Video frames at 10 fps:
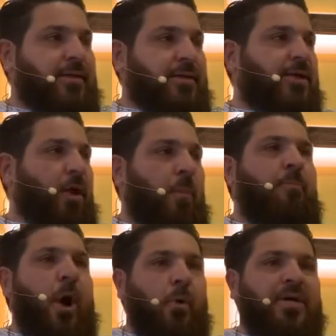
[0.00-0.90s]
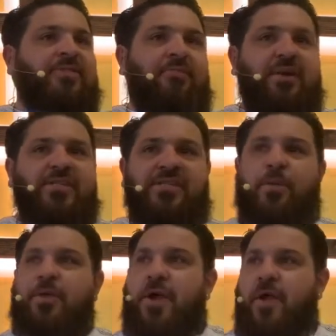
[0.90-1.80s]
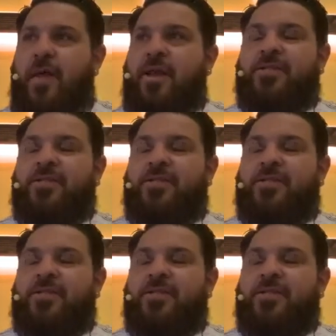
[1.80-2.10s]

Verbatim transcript: you know, potent verses that when you hear that, it's